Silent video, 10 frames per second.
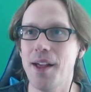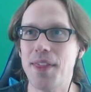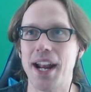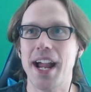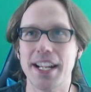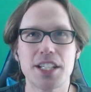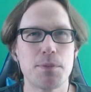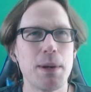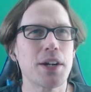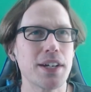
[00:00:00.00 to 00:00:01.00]
that I
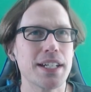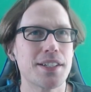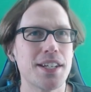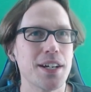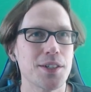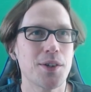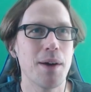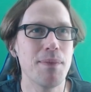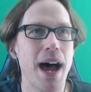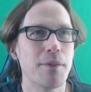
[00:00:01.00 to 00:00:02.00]
experienced here, so
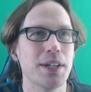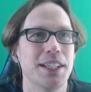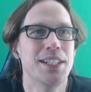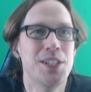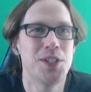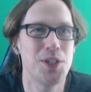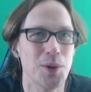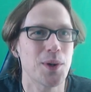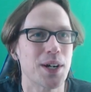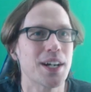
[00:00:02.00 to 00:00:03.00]
I'm not really
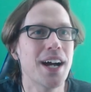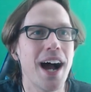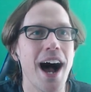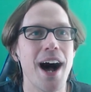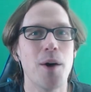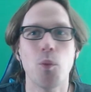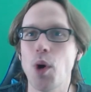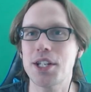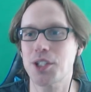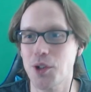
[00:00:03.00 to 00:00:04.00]
sure
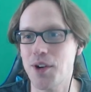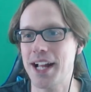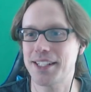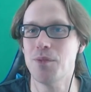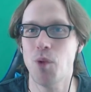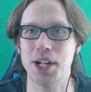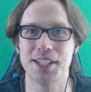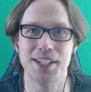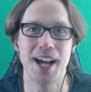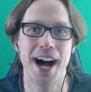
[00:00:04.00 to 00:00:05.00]
what's correct and what
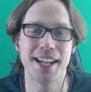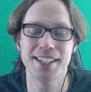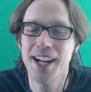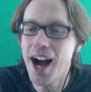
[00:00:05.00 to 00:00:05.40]
is not.